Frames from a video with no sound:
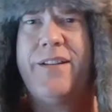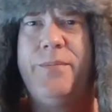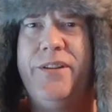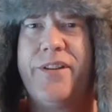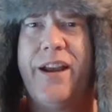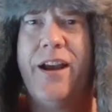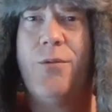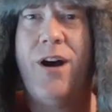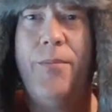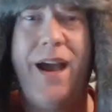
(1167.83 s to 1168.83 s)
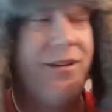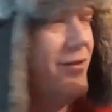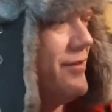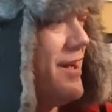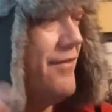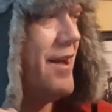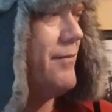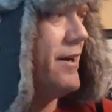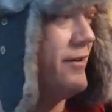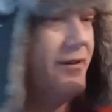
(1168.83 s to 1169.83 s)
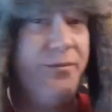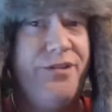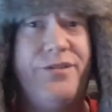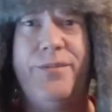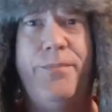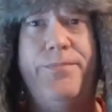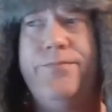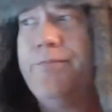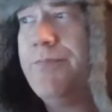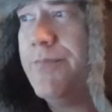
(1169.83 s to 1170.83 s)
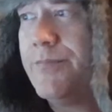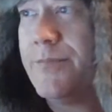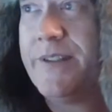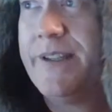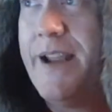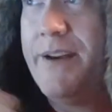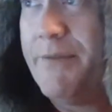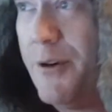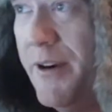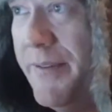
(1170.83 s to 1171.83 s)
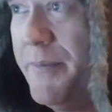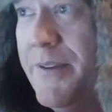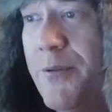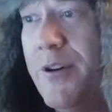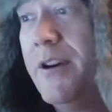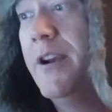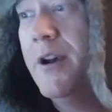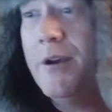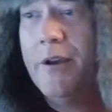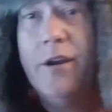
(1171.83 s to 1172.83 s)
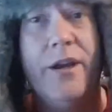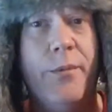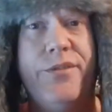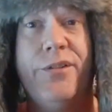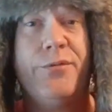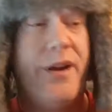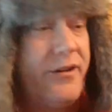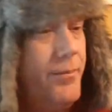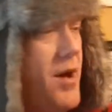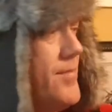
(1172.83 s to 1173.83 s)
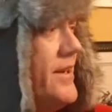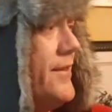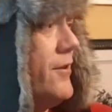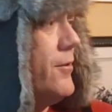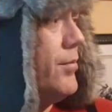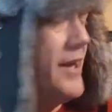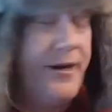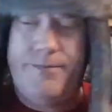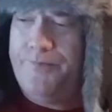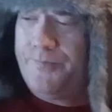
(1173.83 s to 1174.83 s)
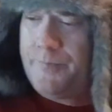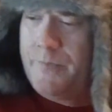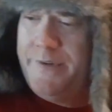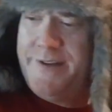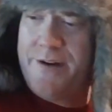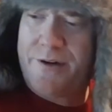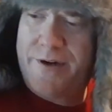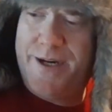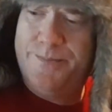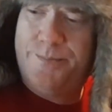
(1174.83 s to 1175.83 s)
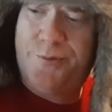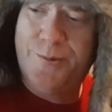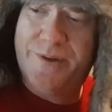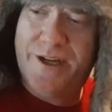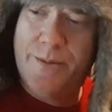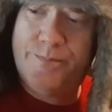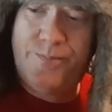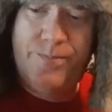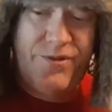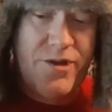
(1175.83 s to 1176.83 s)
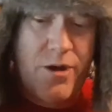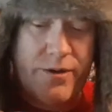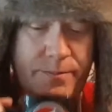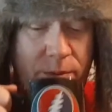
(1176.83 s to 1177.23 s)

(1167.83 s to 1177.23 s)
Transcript: music I got a while back. Love that record. It was just I'd never heard of it before. It was a used record, popped it in their little player. It sounded great. Swooped it up. Stoked.